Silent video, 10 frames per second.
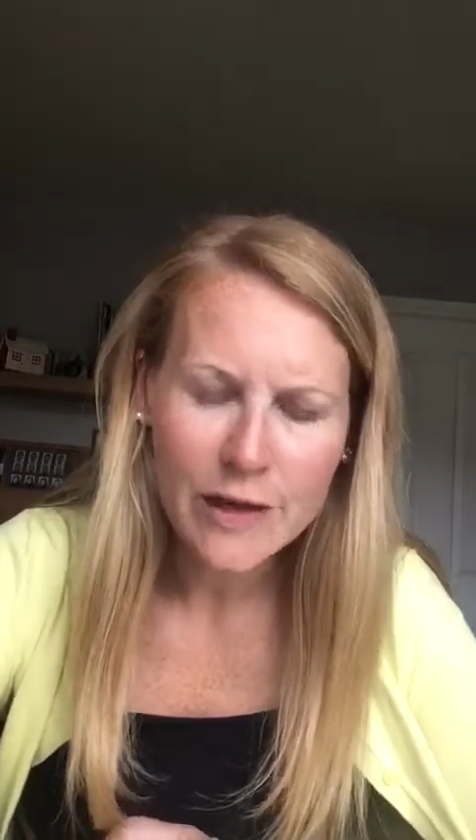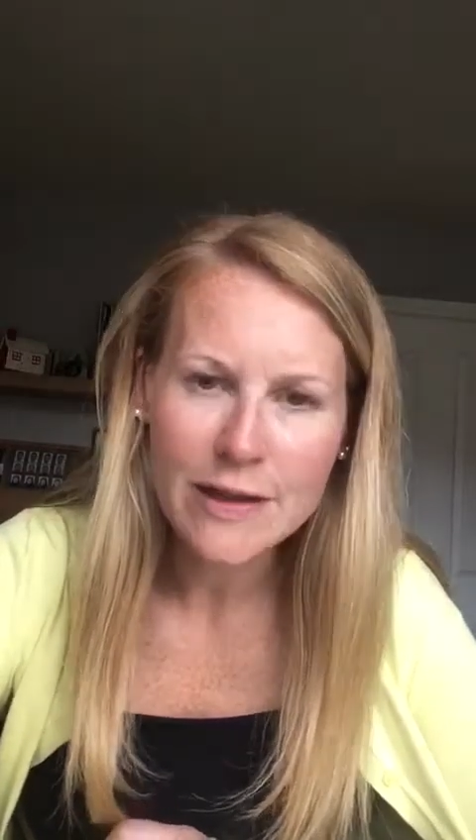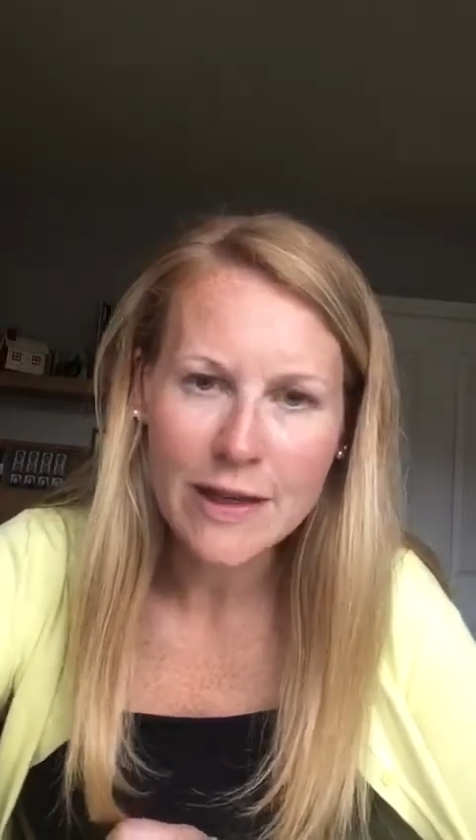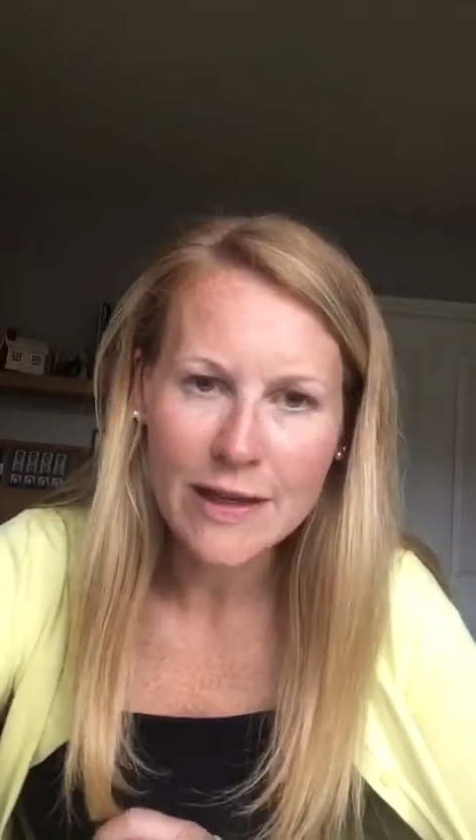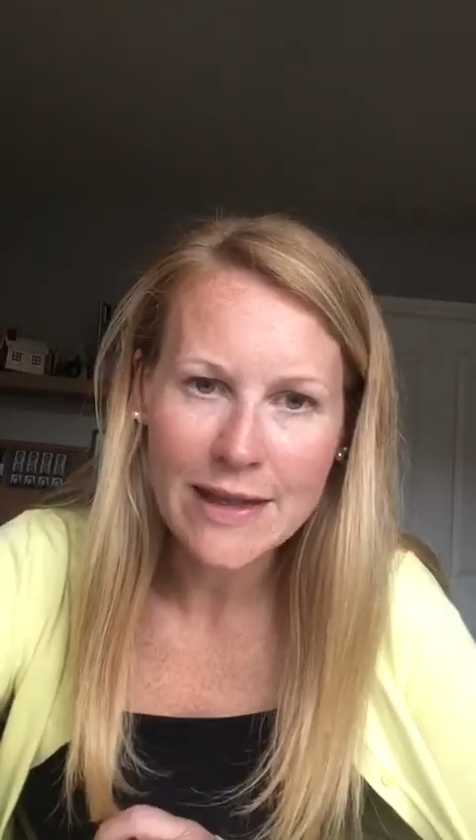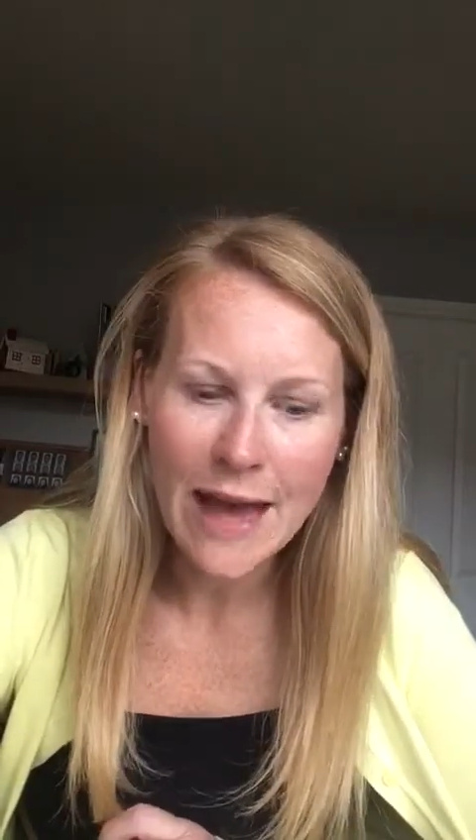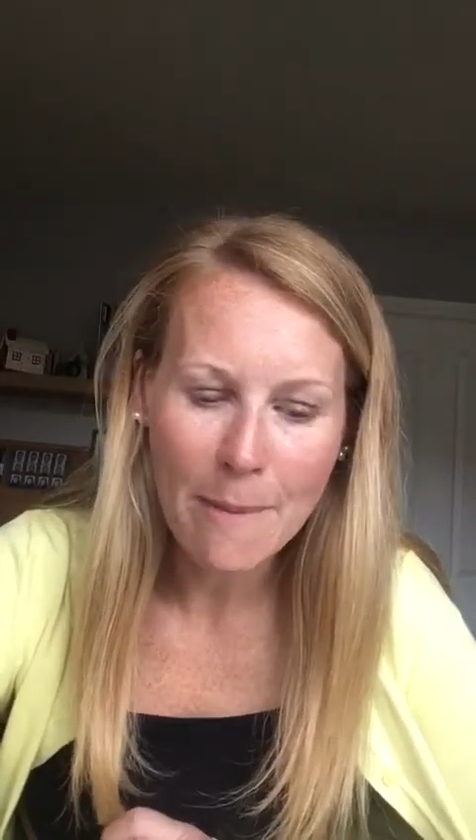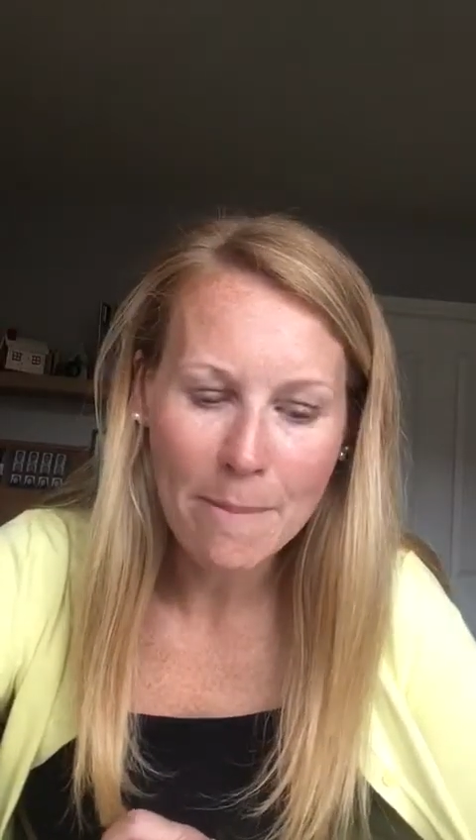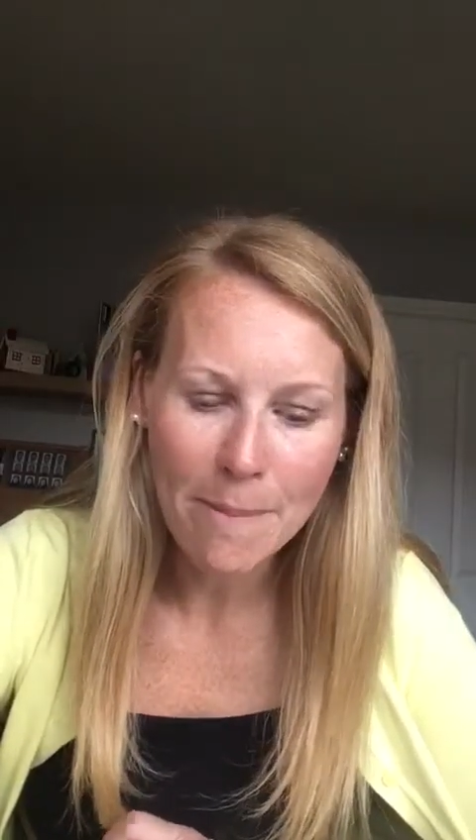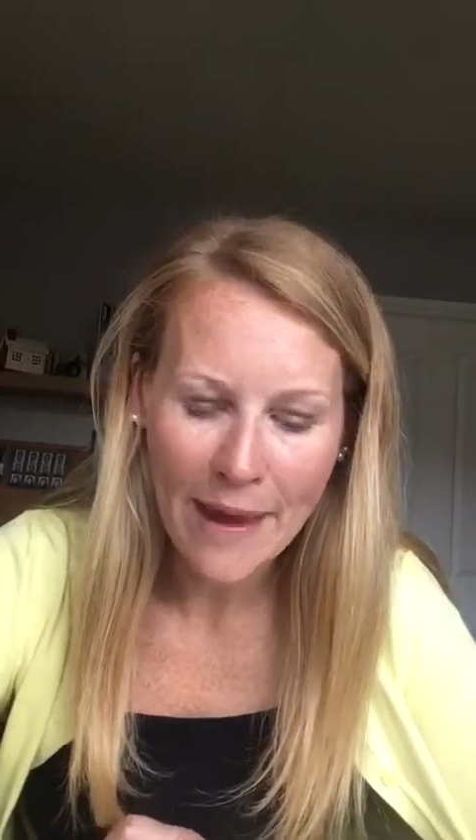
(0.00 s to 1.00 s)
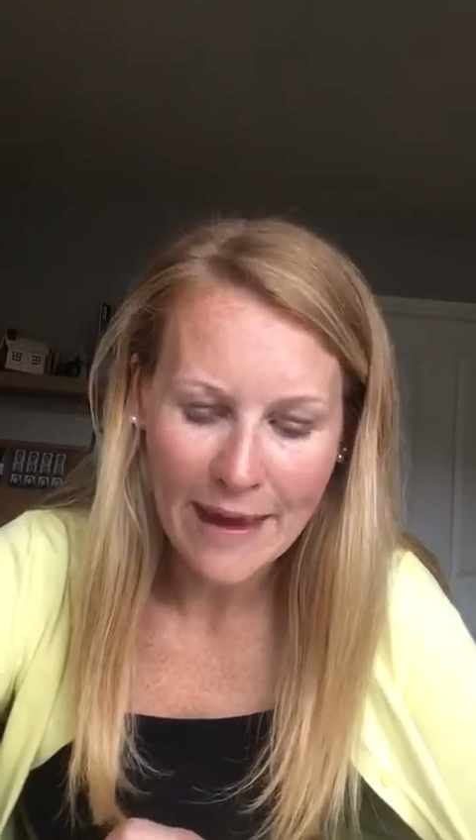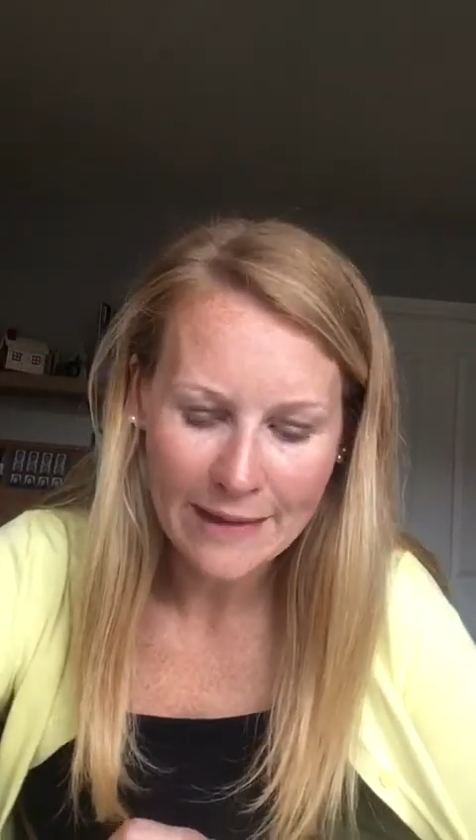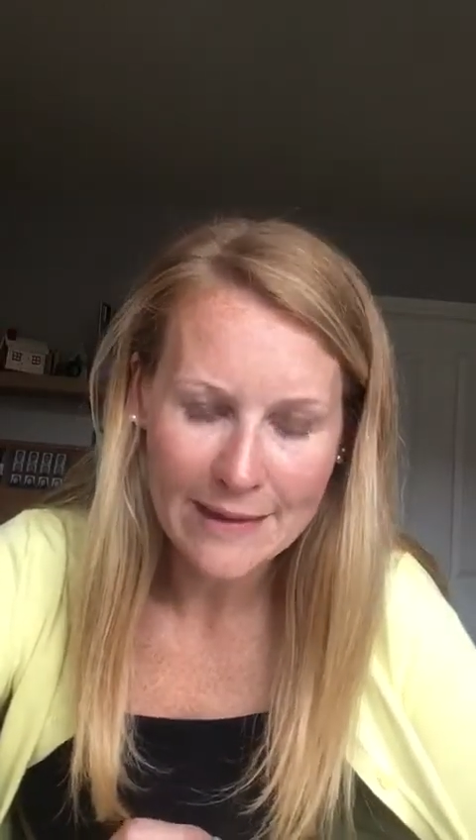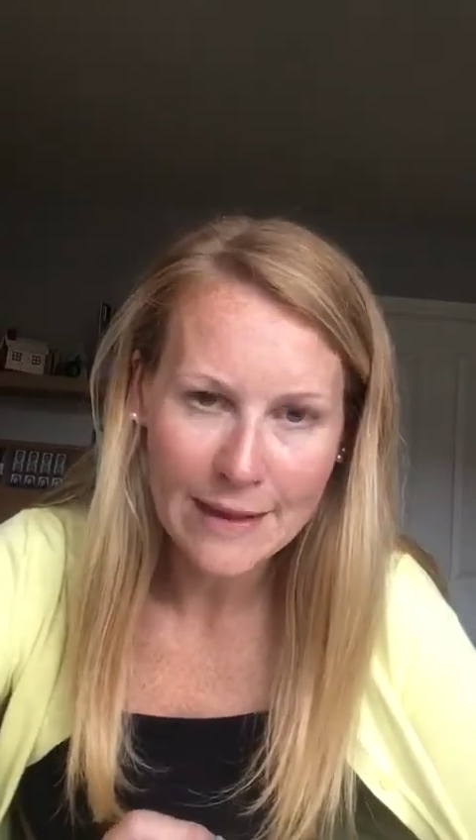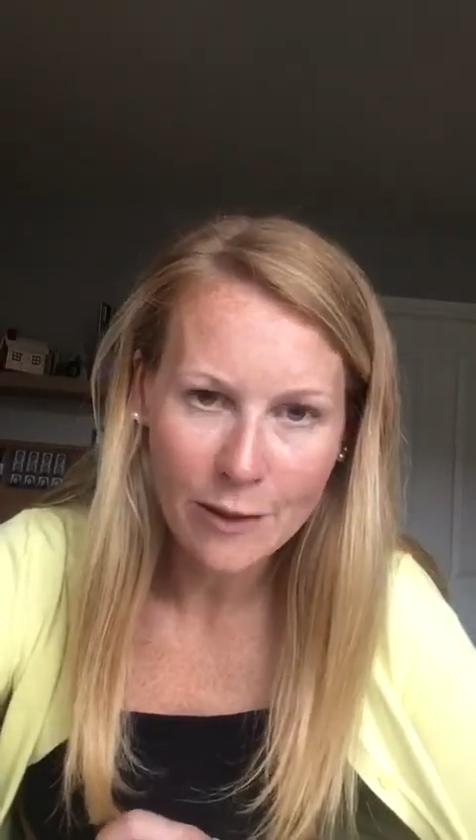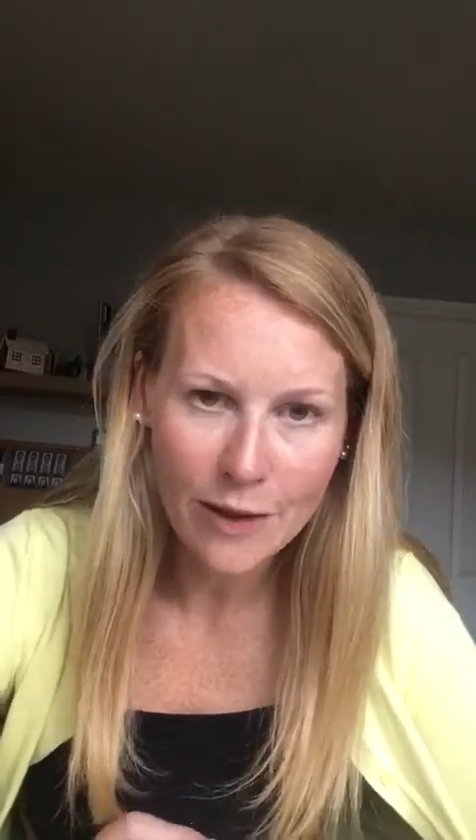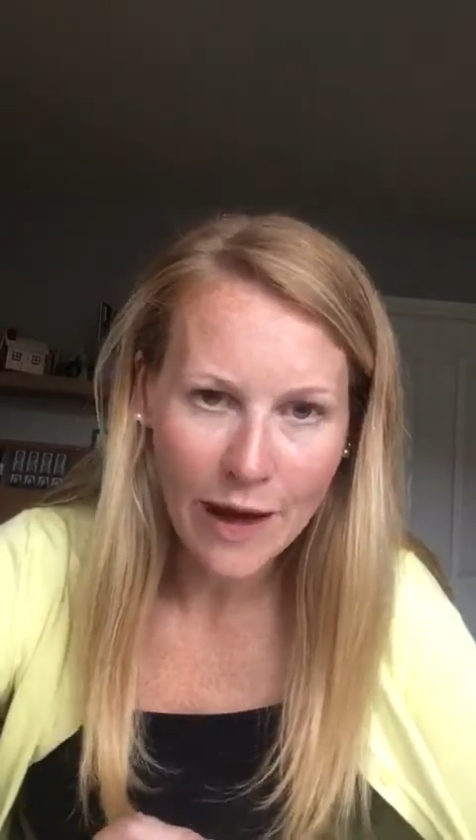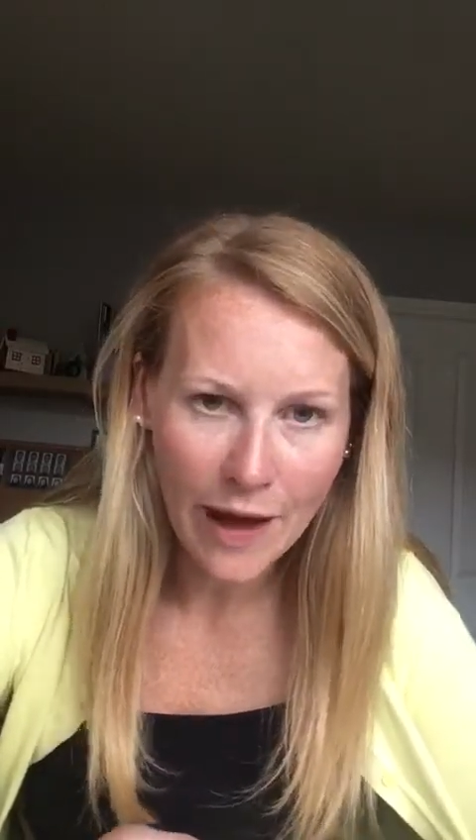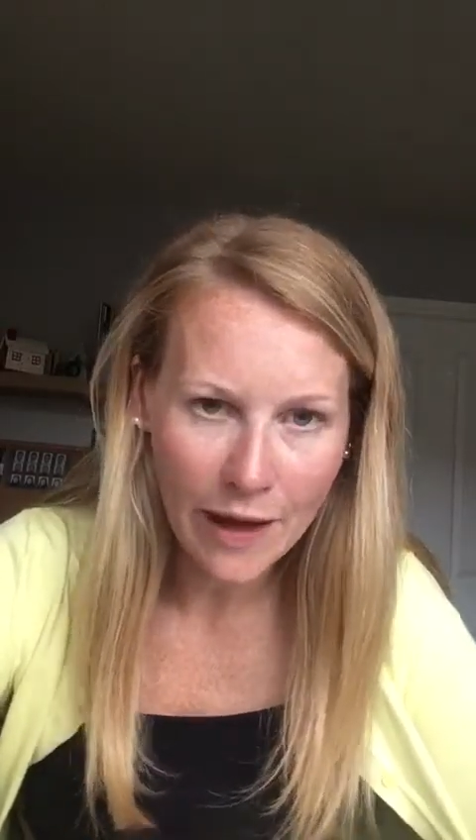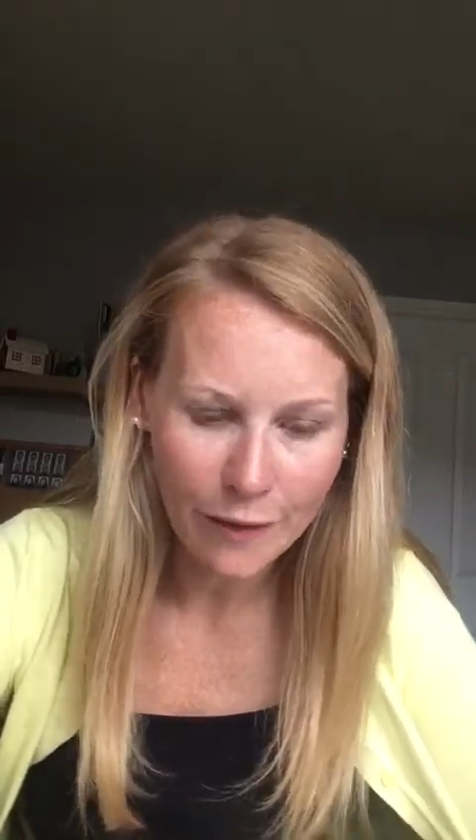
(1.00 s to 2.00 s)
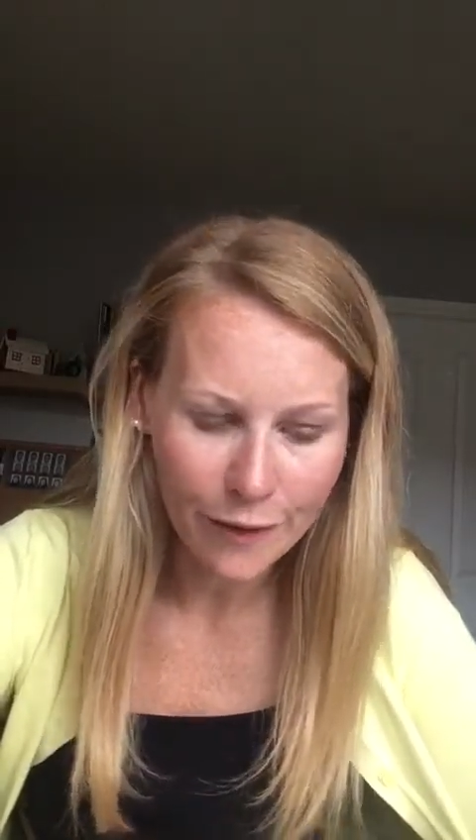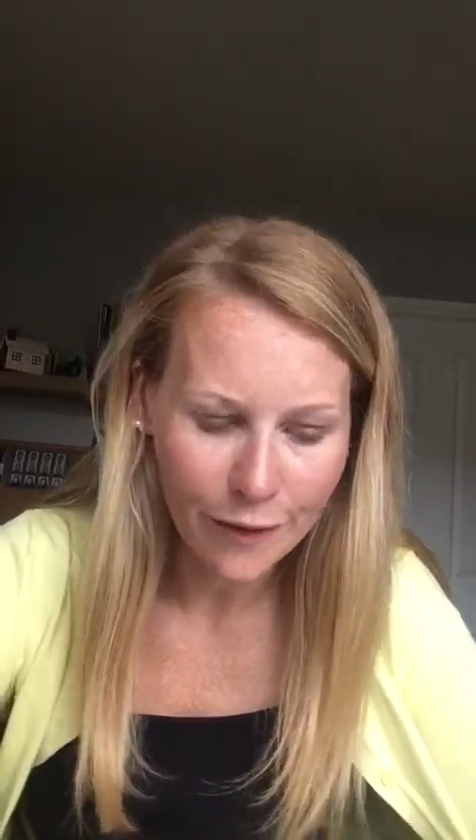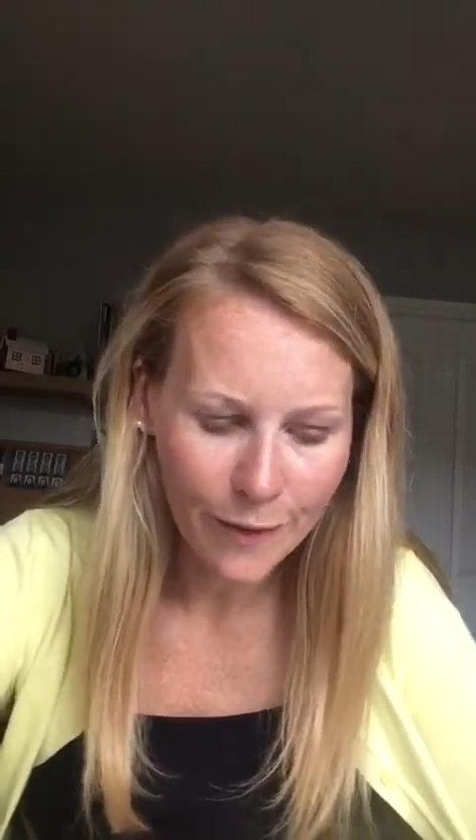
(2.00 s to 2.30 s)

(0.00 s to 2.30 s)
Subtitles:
does a pentagon have?